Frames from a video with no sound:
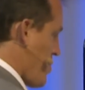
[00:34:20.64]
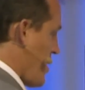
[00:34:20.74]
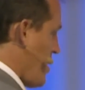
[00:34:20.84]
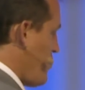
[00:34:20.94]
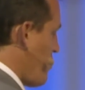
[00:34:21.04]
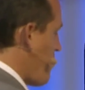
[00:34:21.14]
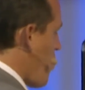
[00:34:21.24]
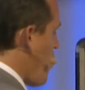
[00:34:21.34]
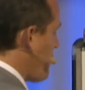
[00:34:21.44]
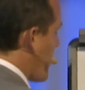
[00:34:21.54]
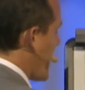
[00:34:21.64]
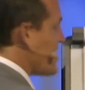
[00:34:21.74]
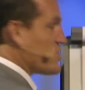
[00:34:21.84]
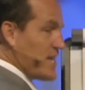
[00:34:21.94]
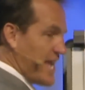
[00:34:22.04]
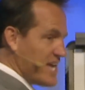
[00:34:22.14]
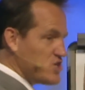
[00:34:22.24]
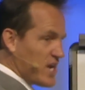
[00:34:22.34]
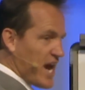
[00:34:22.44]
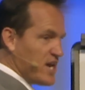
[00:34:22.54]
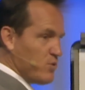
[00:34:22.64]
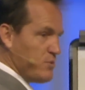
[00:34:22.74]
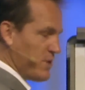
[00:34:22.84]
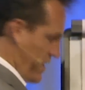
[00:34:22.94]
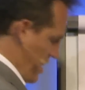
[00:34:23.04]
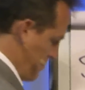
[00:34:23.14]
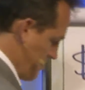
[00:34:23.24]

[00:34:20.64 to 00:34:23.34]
The more financially educated we become,